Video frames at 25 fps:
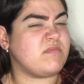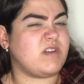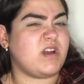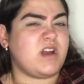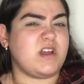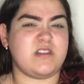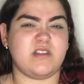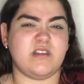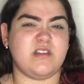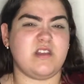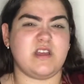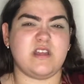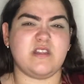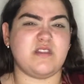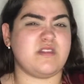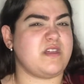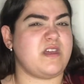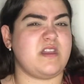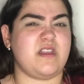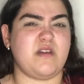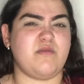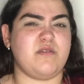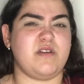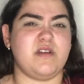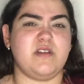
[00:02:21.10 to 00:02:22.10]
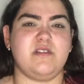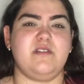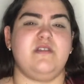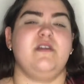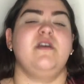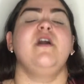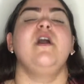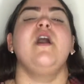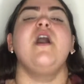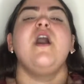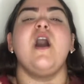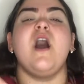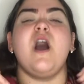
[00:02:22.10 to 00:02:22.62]
I don't know how to say that word.
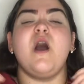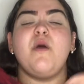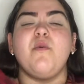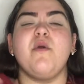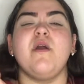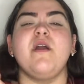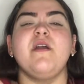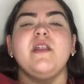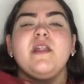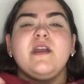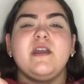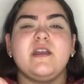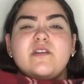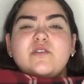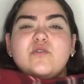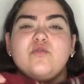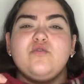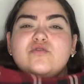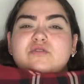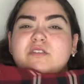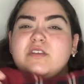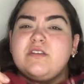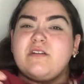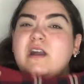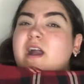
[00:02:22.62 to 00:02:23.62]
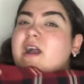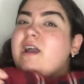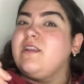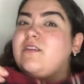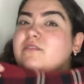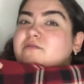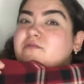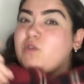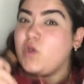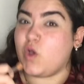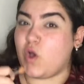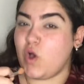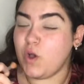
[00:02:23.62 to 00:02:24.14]
I'm wearing like an autumn kind
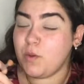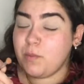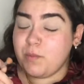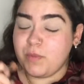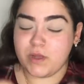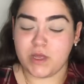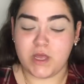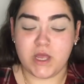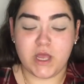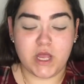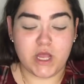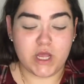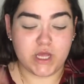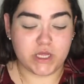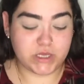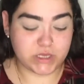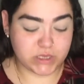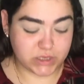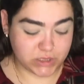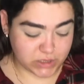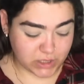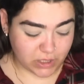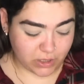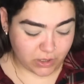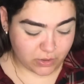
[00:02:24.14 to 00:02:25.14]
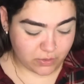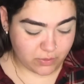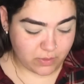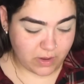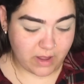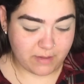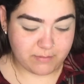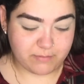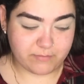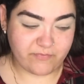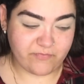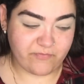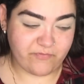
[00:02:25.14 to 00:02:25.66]
of top. So
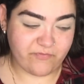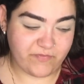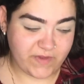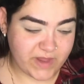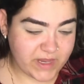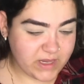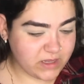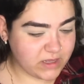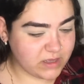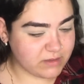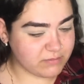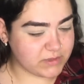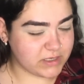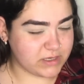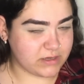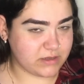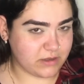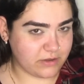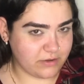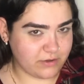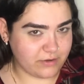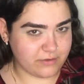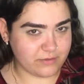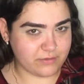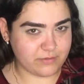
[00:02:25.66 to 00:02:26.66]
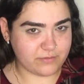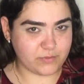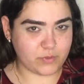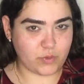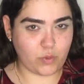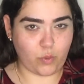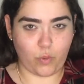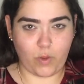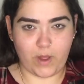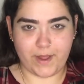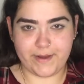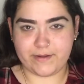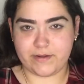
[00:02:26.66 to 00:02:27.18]
I think I'm going to go
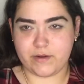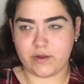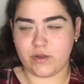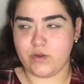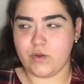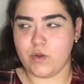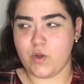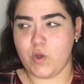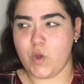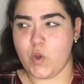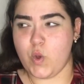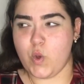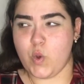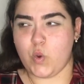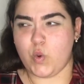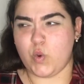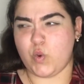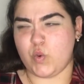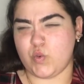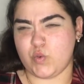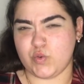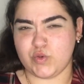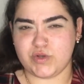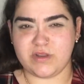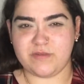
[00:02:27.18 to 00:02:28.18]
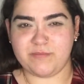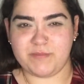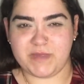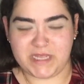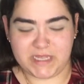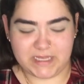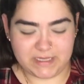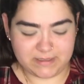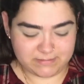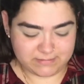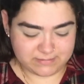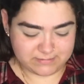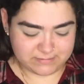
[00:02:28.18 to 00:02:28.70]
quite
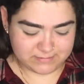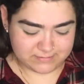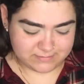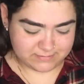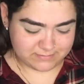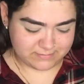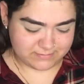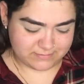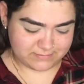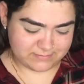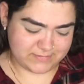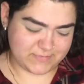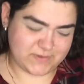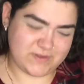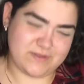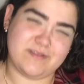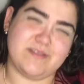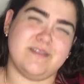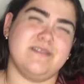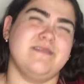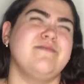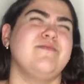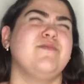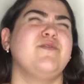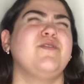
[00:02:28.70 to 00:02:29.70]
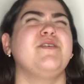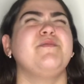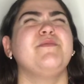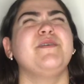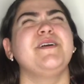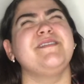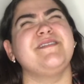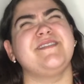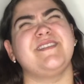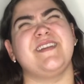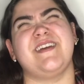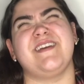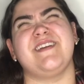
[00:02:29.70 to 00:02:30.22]
autumny. What am
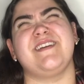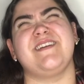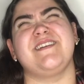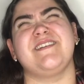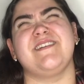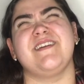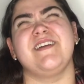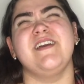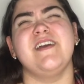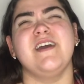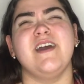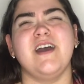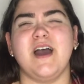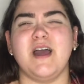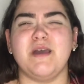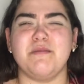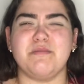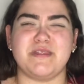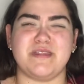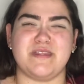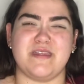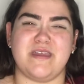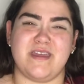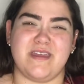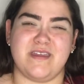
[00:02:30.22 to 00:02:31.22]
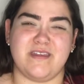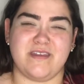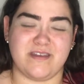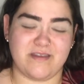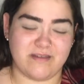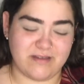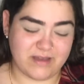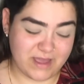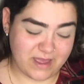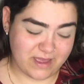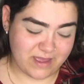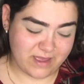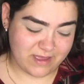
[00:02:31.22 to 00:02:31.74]
I saying? I'm sick,
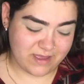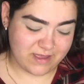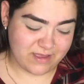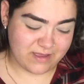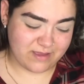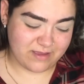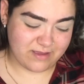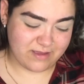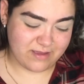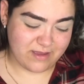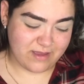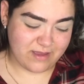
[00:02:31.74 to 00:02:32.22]
okay?